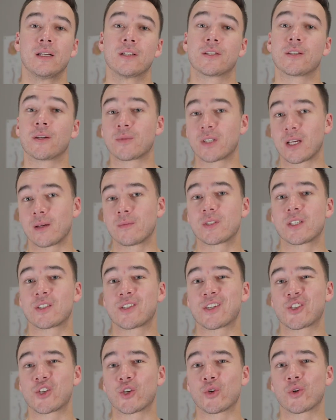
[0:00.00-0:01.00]
Sometimes this
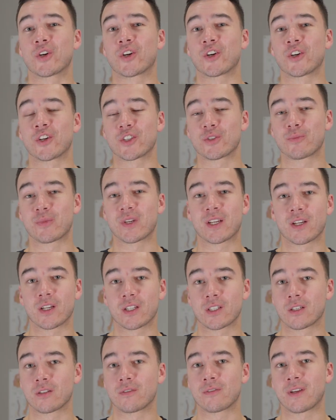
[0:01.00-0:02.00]
issue occurs
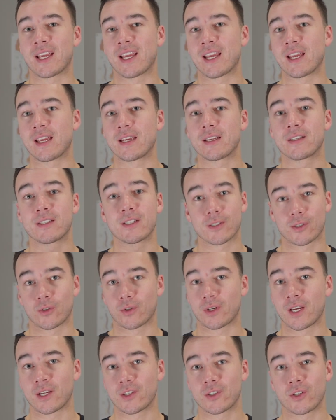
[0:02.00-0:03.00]
because of a
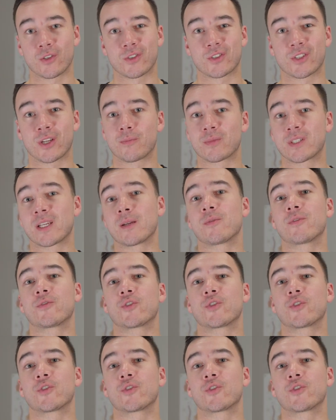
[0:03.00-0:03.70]
dislocation or some type